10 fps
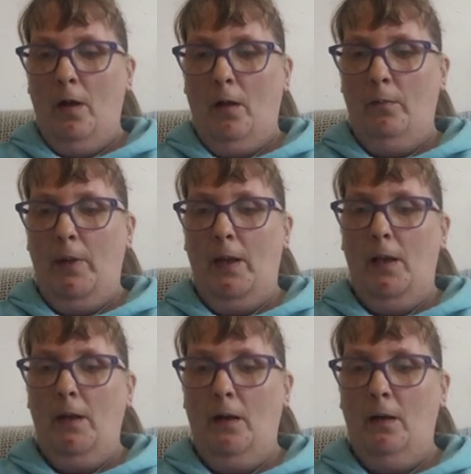
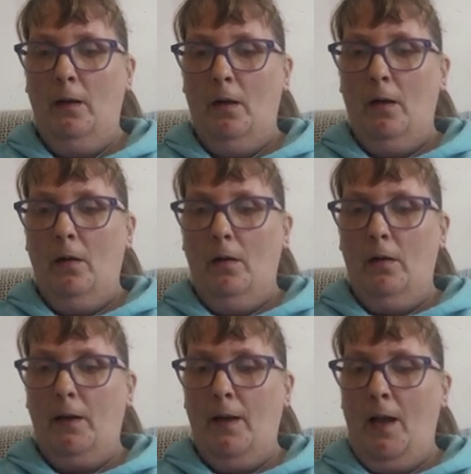Amelia,
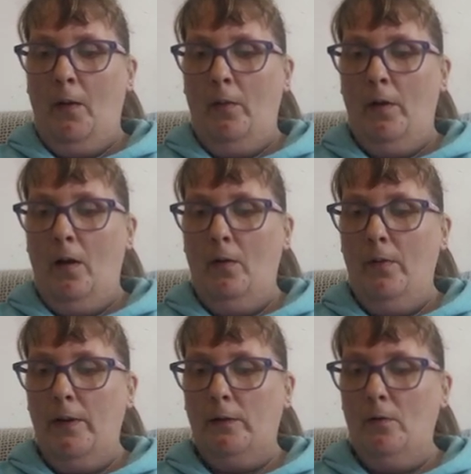okay, I will
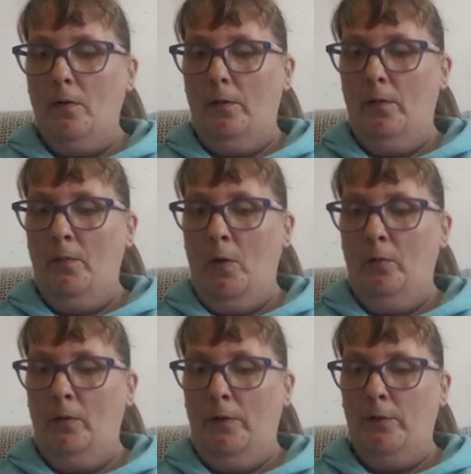always look at the
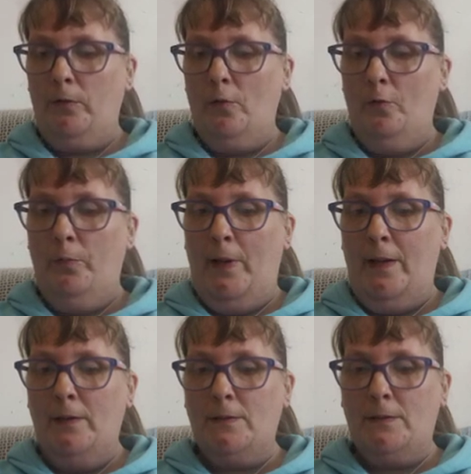moon and the two
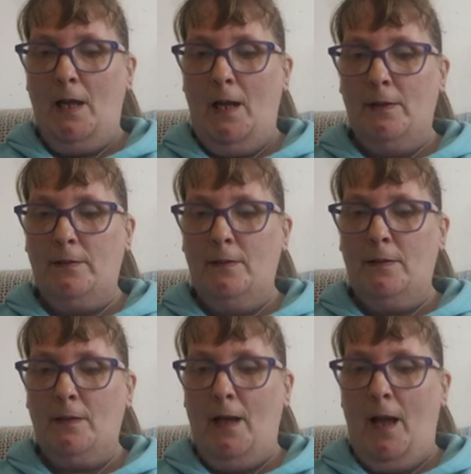brightest stars in
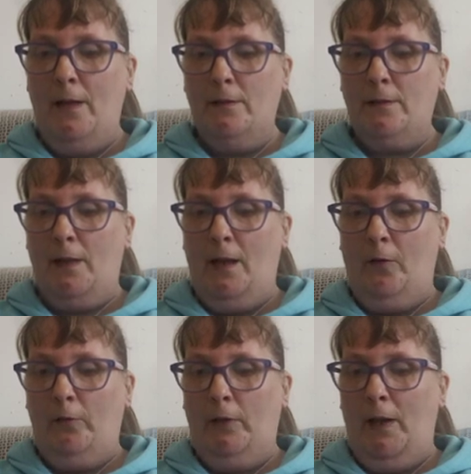the sky and say
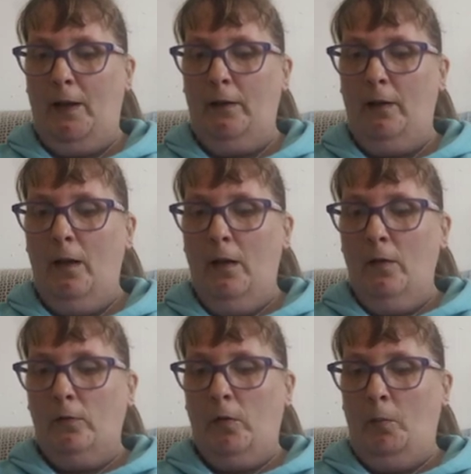good night
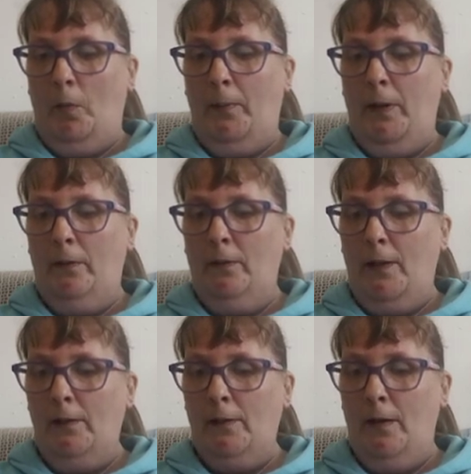to mummy and
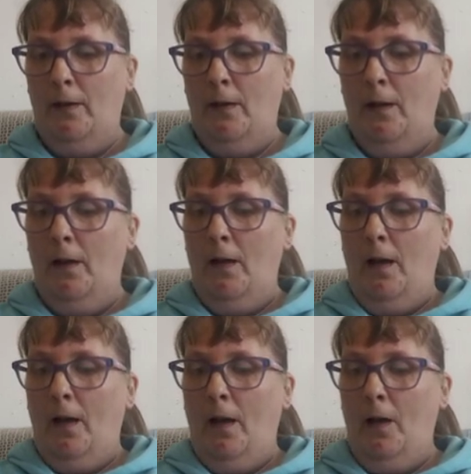daddy.
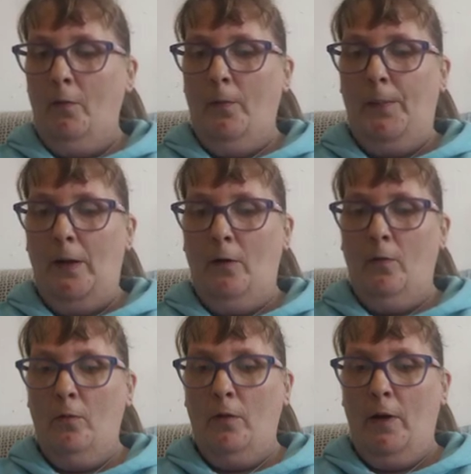I will be a
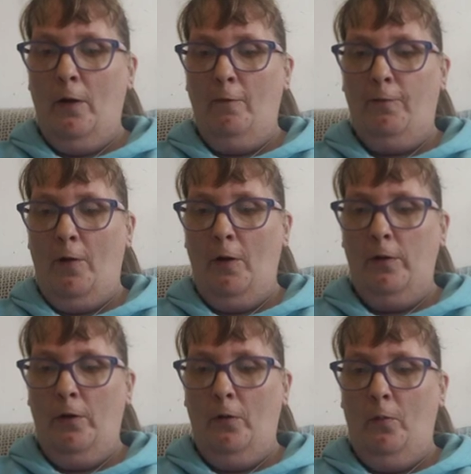good girl for
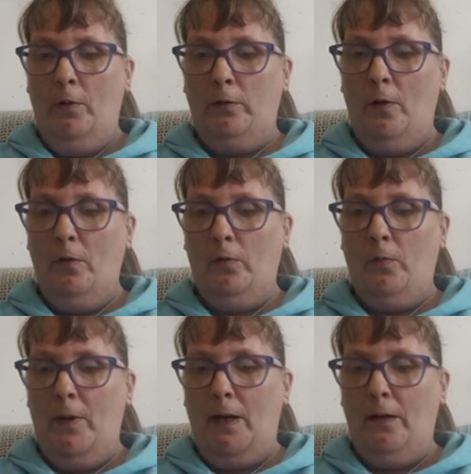you as long
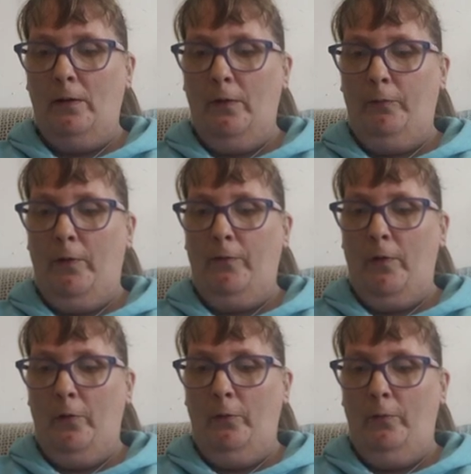as we can live with
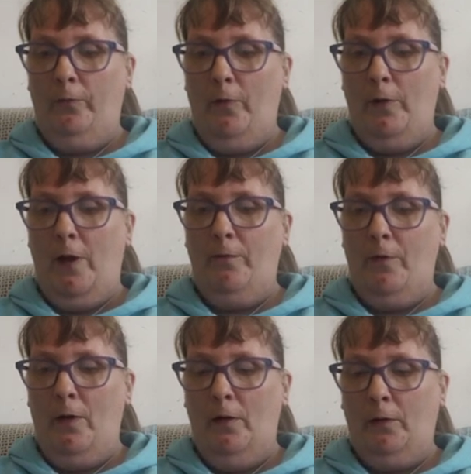you
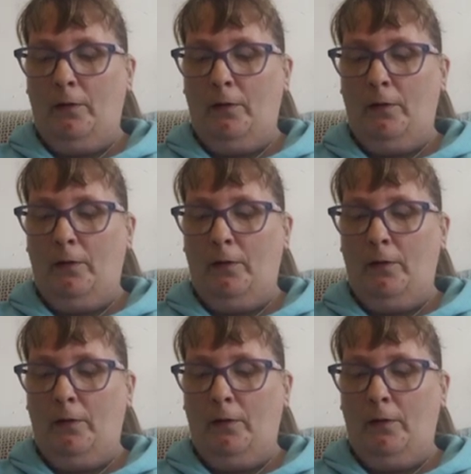forever.